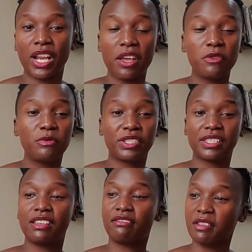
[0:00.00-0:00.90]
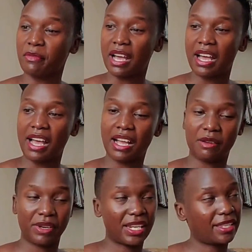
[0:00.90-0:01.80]
I almost gave him a hug,
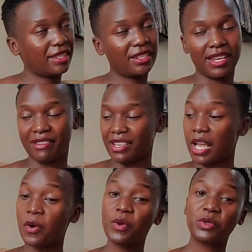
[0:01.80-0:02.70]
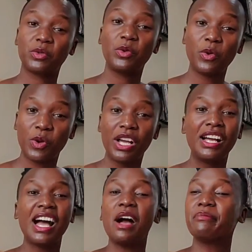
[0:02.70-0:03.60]
but I said, Erina, go slow.
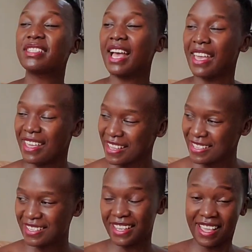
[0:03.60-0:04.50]
I'm ahead.